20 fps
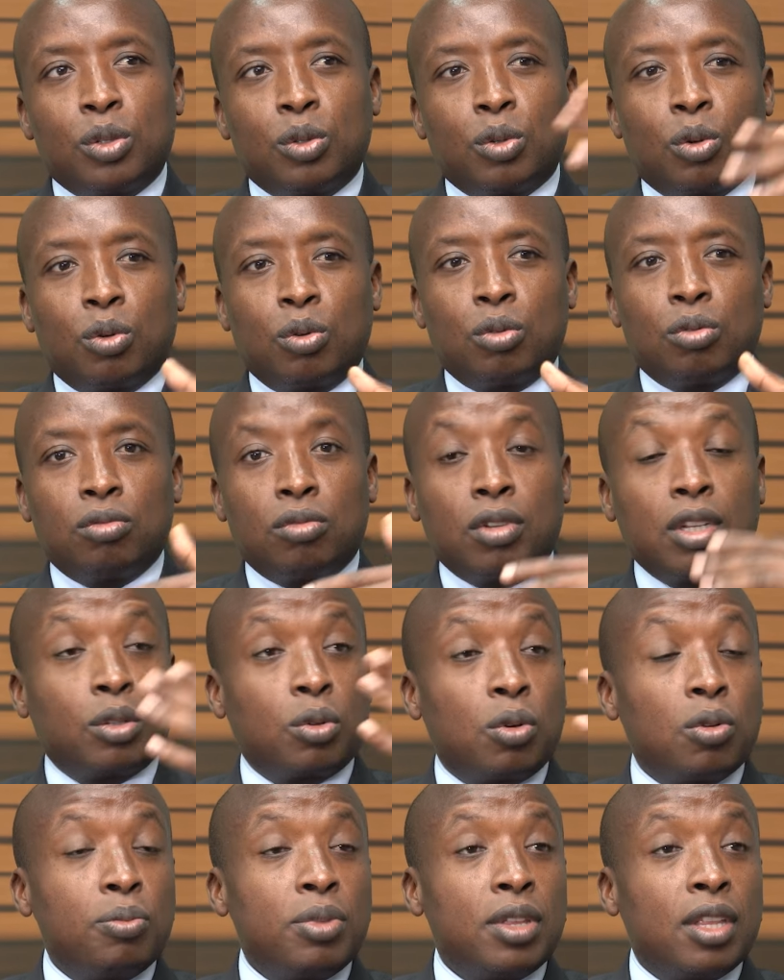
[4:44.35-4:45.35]
So
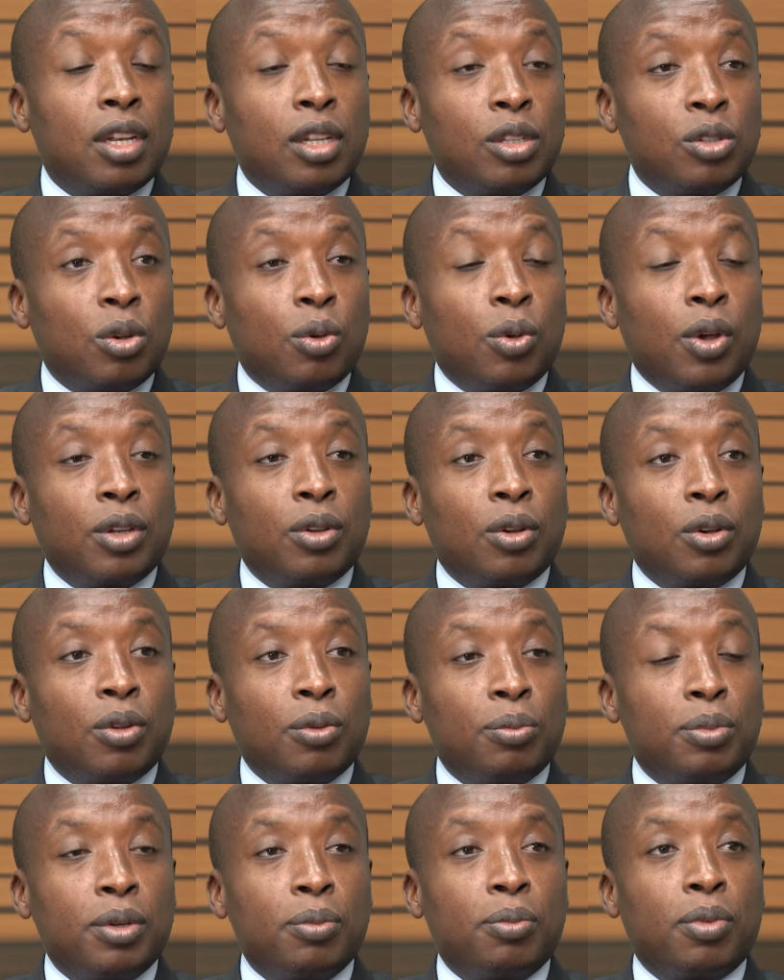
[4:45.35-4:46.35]
it could be the reason why you're
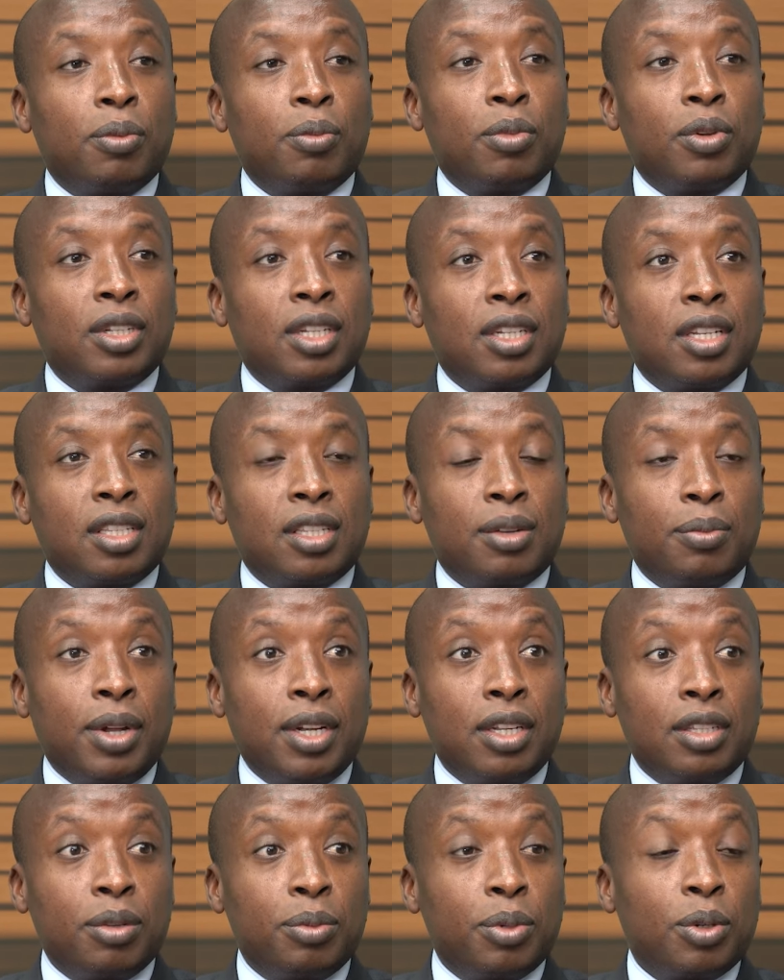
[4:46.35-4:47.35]
not being promoted as a
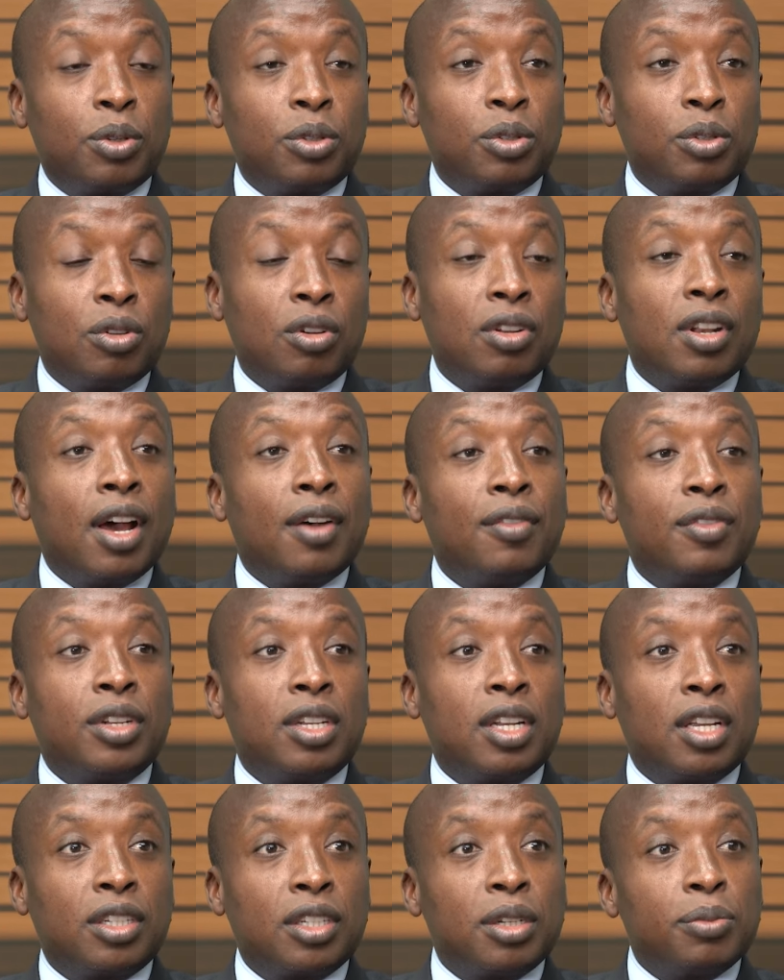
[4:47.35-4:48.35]
manager because you don't have
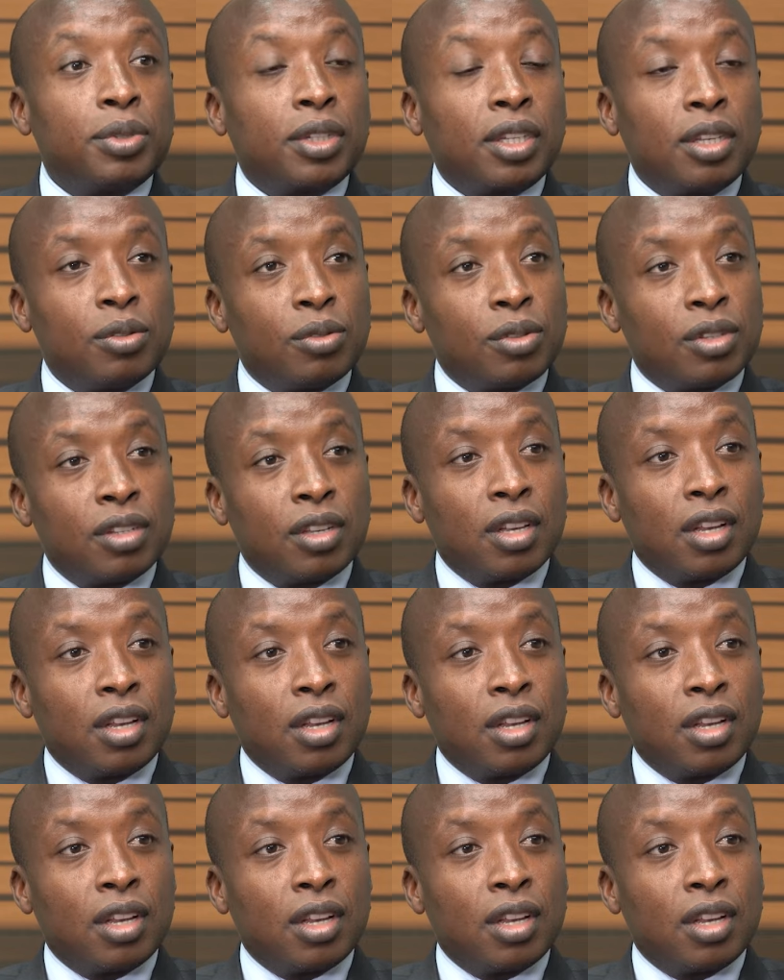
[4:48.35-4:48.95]
leadership skills.